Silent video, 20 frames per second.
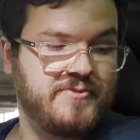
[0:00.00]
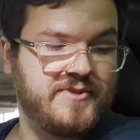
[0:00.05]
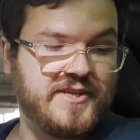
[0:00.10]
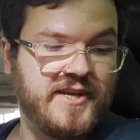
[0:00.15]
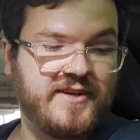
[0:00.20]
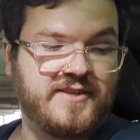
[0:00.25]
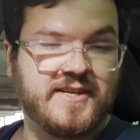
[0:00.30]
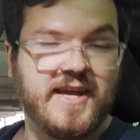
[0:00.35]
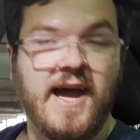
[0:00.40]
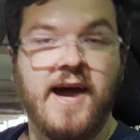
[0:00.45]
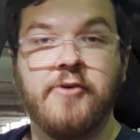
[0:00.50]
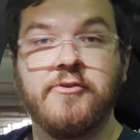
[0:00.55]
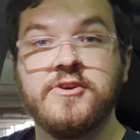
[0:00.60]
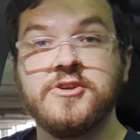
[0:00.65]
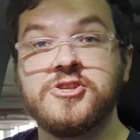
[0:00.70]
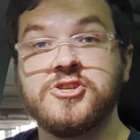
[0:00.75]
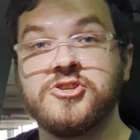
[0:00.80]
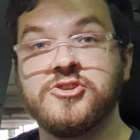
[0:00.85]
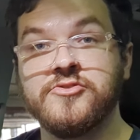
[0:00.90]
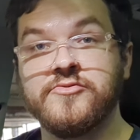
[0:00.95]
6
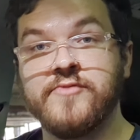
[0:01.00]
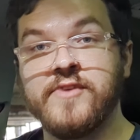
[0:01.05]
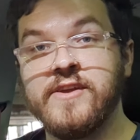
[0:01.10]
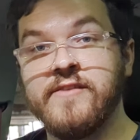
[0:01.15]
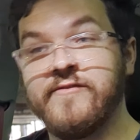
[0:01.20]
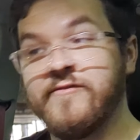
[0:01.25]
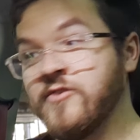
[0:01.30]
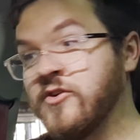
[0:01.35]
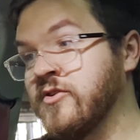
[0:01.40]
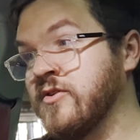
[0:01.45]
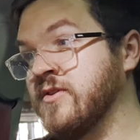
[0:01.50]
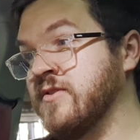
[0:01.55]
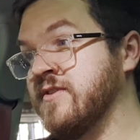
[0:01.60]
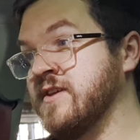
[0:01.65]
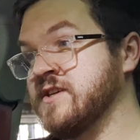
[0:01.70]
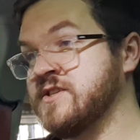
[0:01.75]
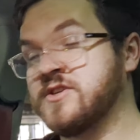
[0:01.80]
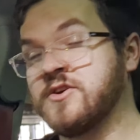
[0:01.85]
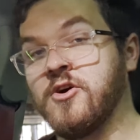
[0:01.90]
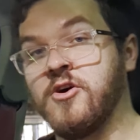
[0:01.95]
hours to refill
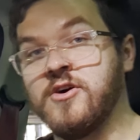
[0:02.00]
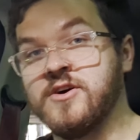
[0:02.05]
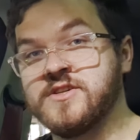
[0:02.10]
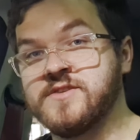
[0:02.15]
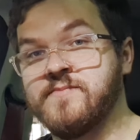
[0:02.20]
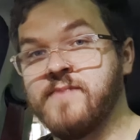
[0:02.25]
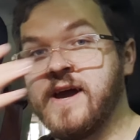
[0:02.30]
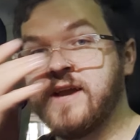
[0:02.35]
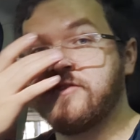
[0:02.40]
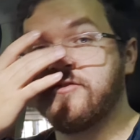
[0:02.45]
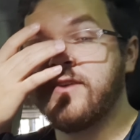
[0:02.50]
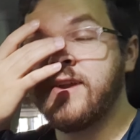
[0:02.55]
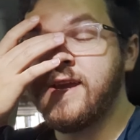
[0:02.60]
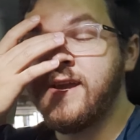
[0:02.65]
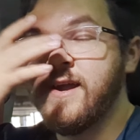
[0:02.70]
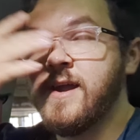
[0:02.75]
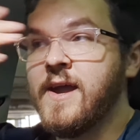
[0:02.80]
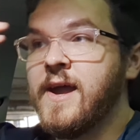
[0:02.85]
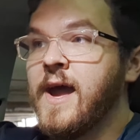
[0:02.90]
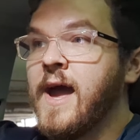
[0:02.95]
this car's battery.
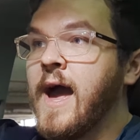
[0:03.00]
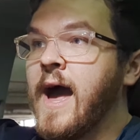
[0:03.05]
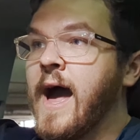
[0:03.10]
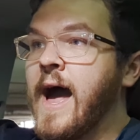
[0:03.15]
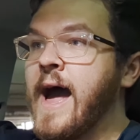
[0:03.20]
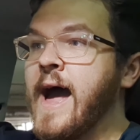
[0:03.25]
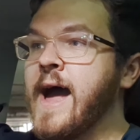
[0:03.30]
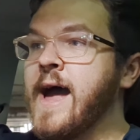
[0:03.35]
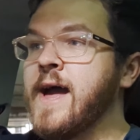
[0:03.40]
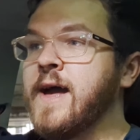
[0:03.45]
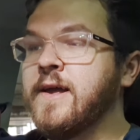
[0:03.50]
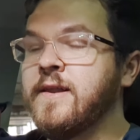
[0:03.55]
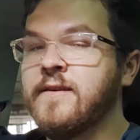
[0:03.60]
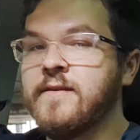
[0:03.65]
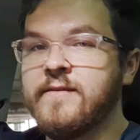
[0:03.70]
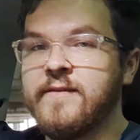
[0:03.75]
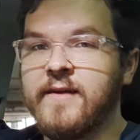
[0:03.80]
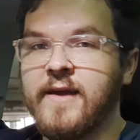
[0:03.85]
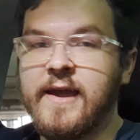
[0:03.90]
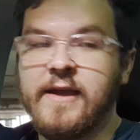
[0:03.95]

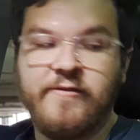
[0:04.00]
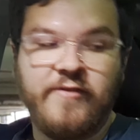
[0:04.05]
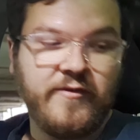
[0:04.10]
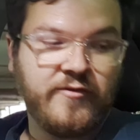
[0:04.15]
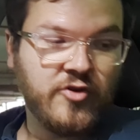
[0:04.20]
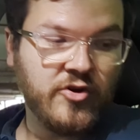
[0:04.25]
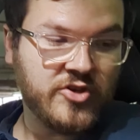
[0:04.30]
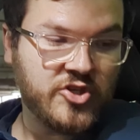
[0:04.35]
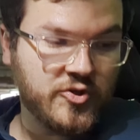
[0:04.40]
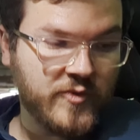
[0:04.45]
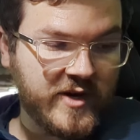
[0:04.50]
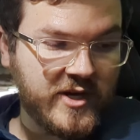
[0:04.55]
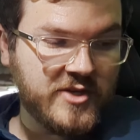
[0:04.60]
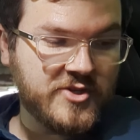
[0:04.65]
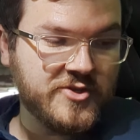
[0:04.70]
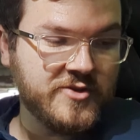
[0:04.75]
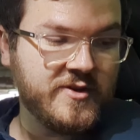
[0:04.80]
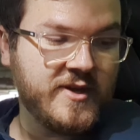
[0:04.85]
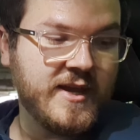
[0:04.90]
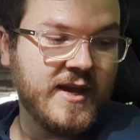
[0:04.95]
And if you've got
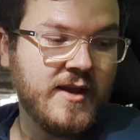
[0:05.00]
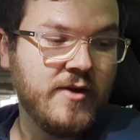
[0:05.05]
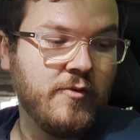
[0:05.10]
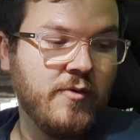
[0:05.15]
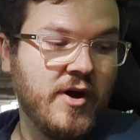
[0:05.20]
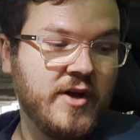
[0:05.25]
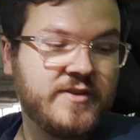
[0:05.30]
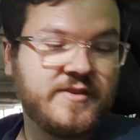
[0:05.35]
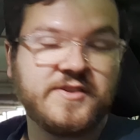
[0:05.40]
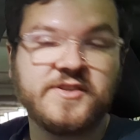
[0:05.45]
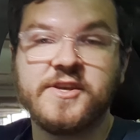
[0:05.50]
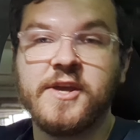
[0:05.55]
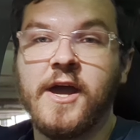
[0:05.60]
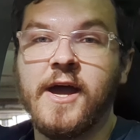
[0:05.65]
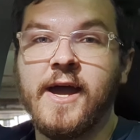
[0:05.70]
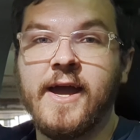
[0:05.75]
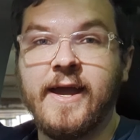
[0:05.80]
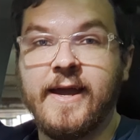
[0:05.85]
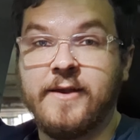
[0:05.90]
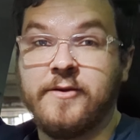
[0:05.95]
22 kilowatts,
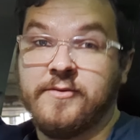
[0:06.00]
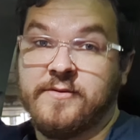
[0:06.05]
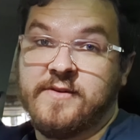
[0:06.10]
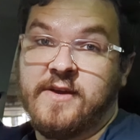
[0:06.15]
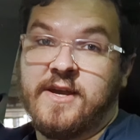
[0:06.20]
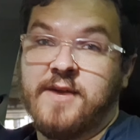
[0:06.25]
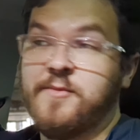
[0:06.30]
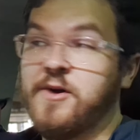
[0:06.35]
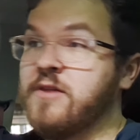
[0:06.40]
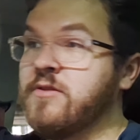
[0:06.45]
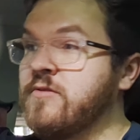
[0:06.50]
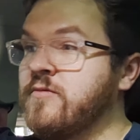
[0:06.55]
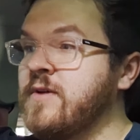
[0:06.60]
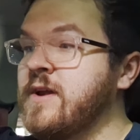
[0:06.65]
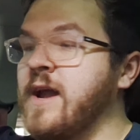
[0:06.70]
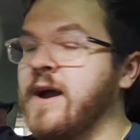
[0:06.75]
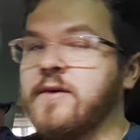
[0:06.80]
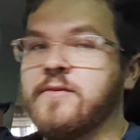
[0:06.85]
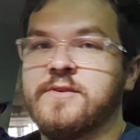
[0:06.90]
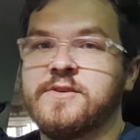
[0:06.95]
it'll take about
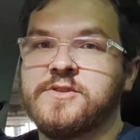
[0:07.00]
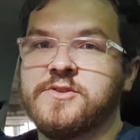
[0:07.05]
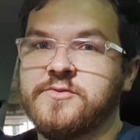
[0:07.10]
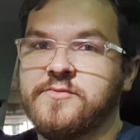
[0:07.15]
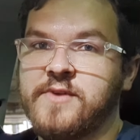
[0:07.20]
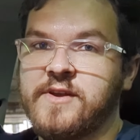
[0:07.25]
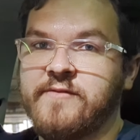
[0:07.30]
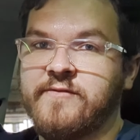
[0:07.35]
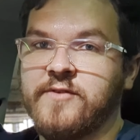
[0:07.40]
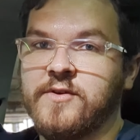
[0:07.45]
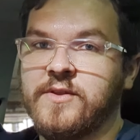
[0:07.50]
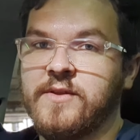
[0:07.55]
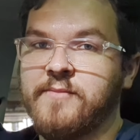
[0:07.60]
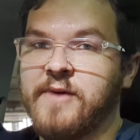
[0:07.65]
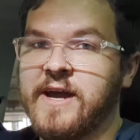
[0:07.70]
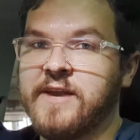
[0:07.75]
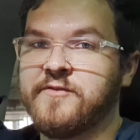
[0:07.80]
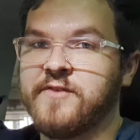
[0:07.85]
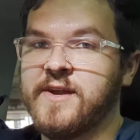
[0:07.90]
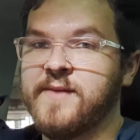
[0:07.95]
3 hours to refill the
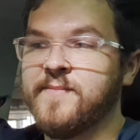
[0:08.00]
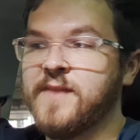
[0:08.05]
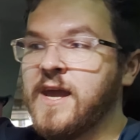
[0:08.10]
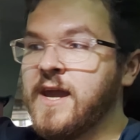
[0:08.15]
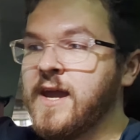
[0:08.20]
battery.